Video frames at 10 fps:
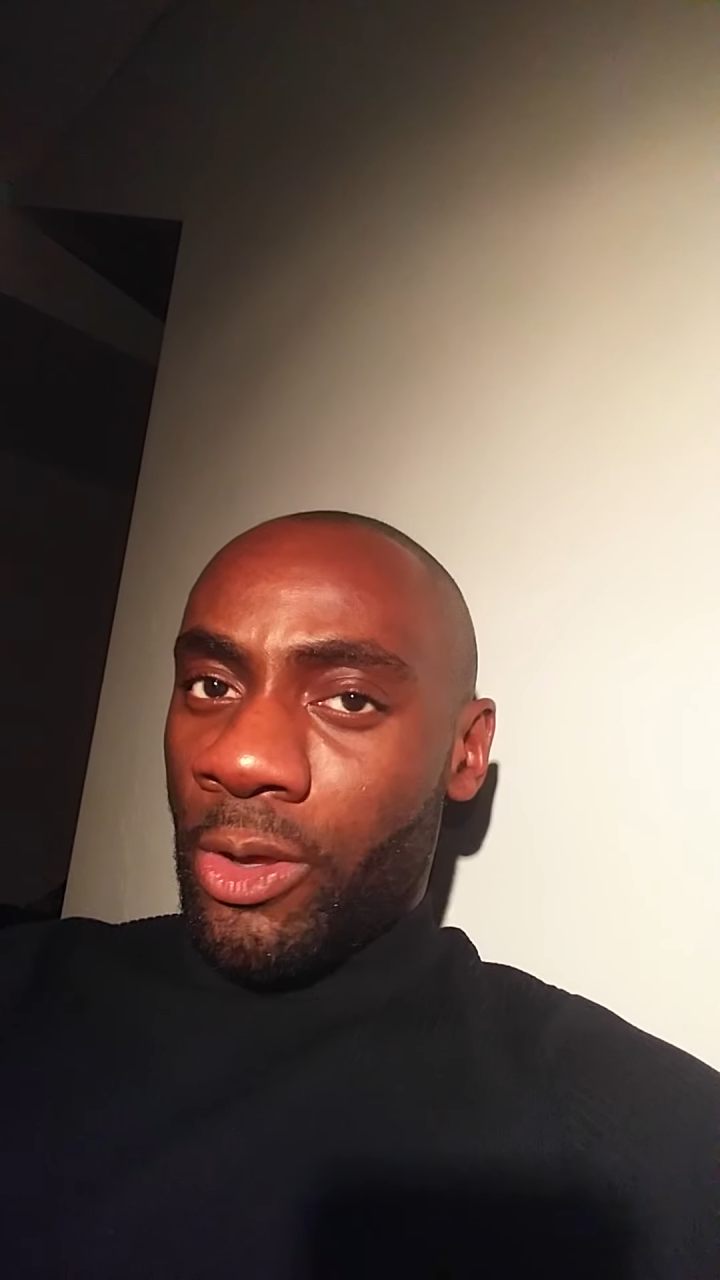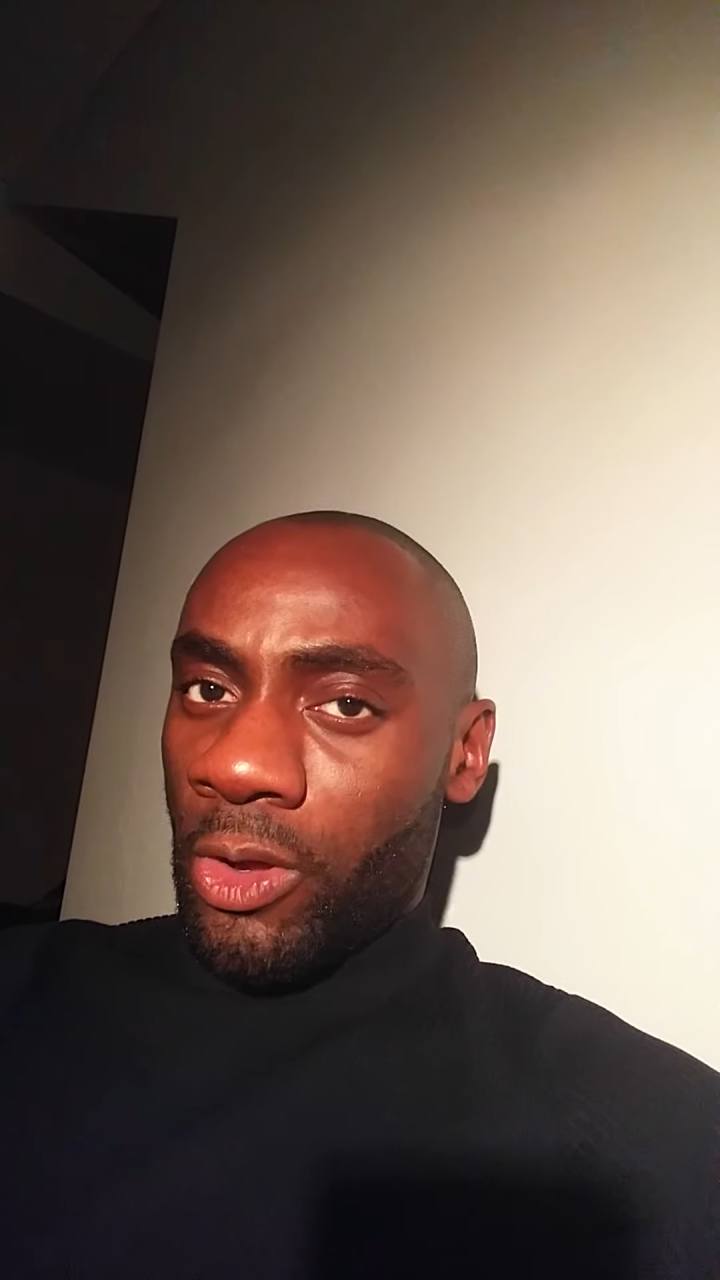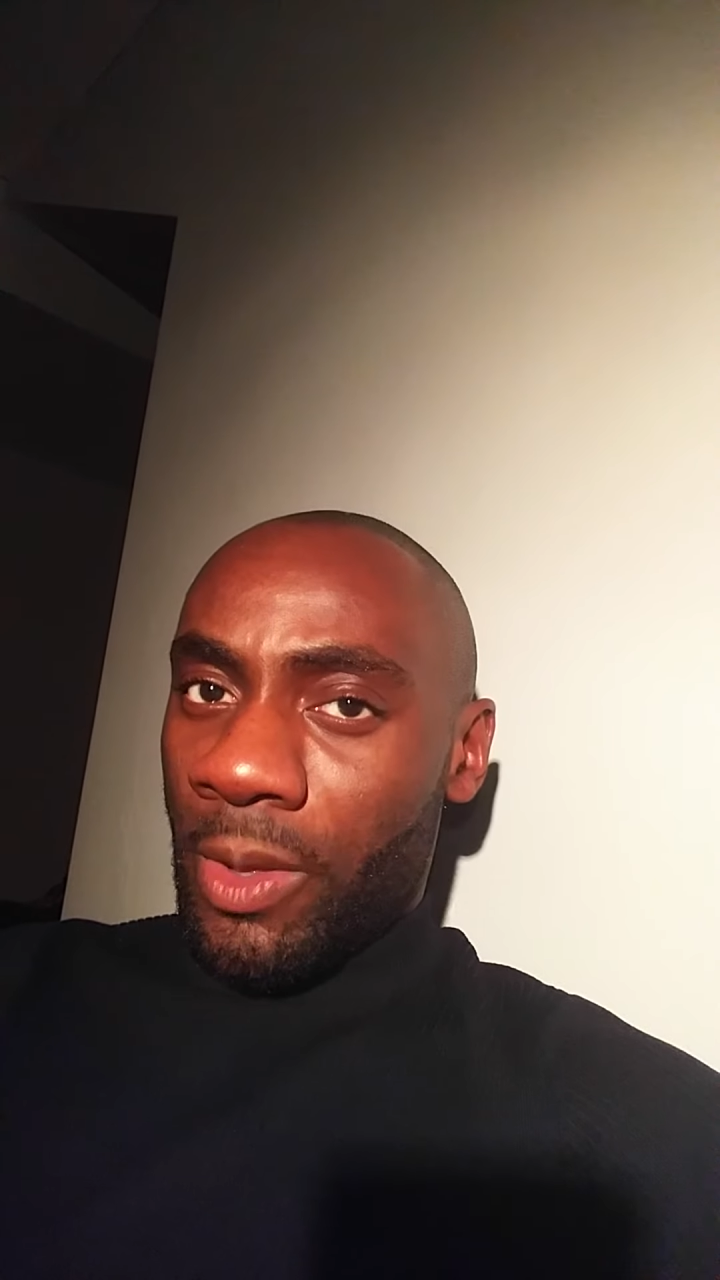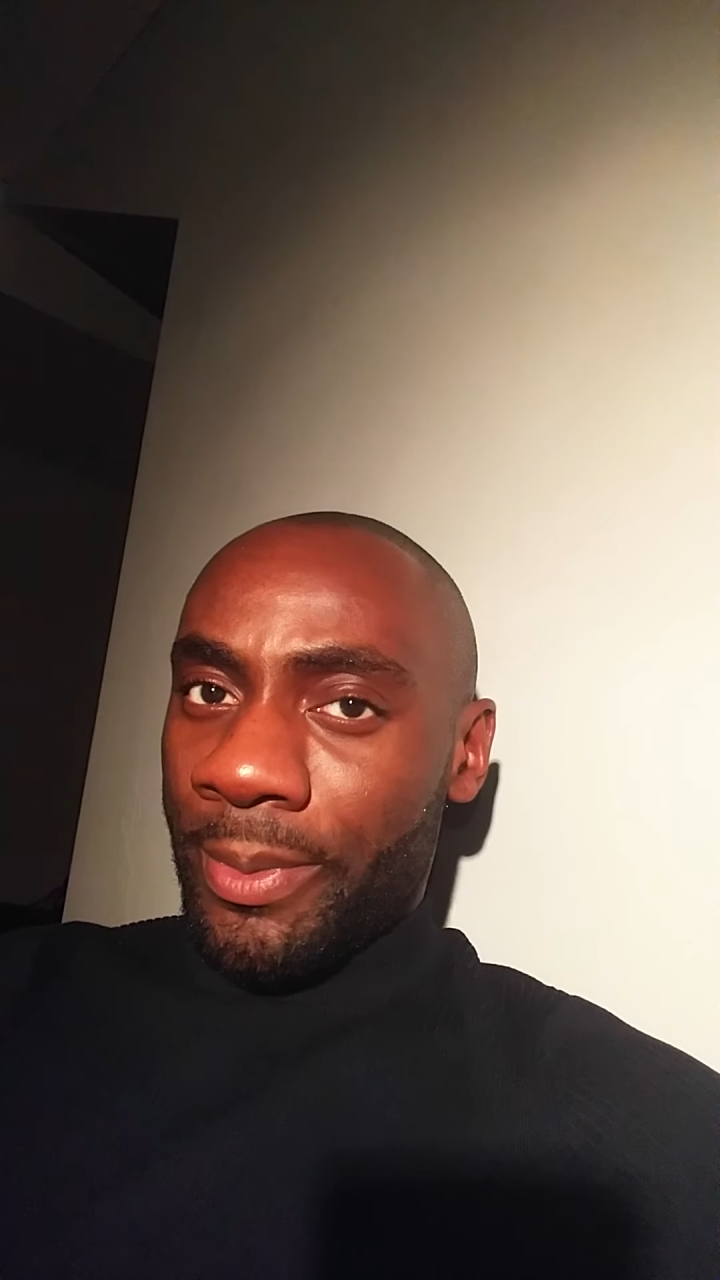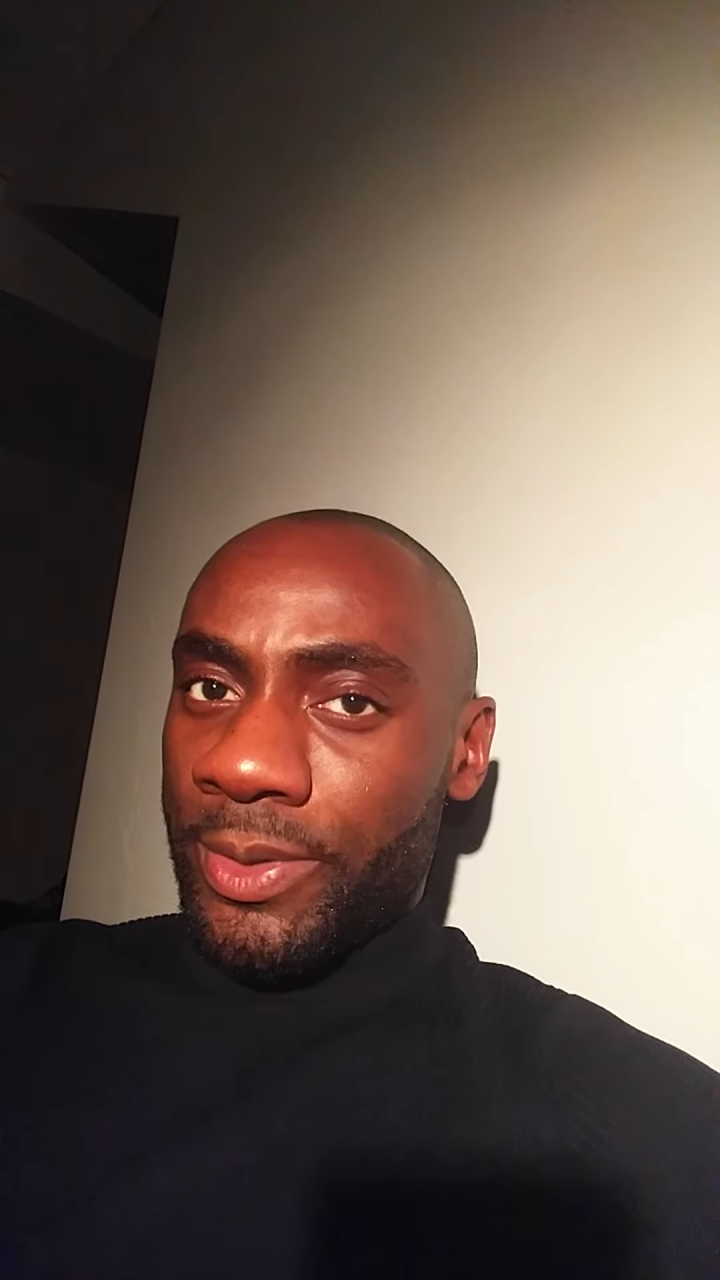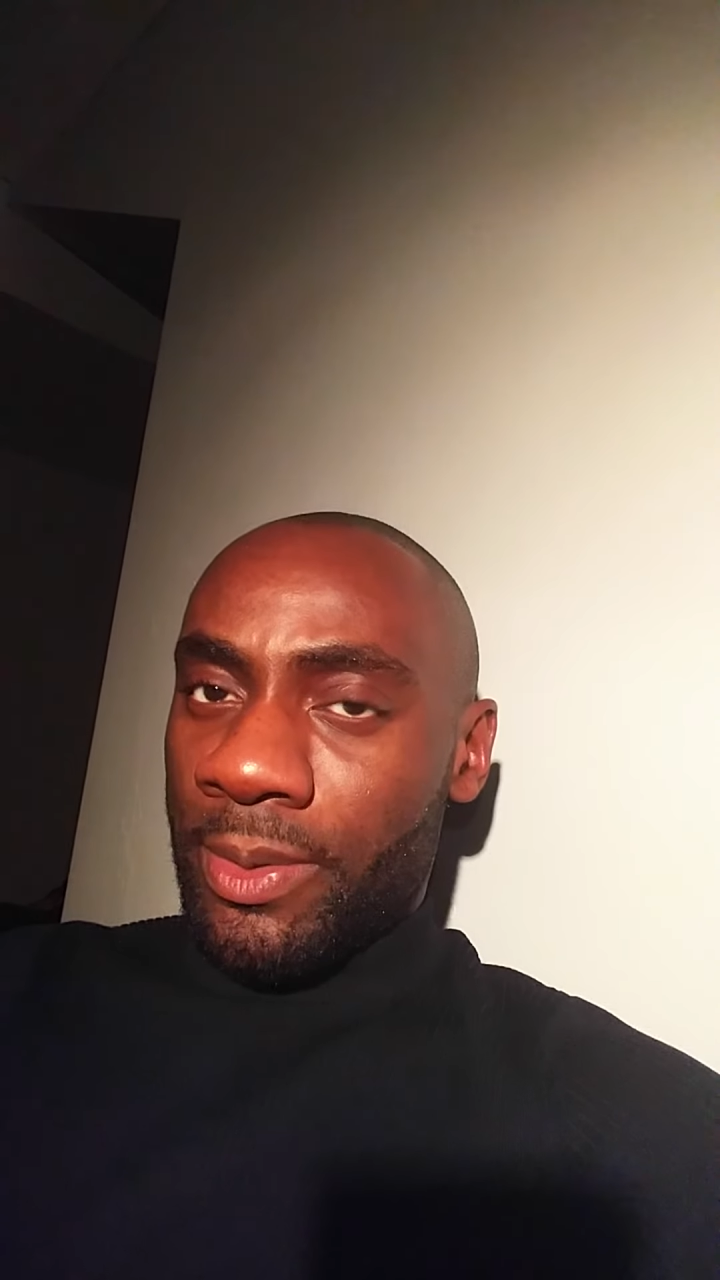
hook up with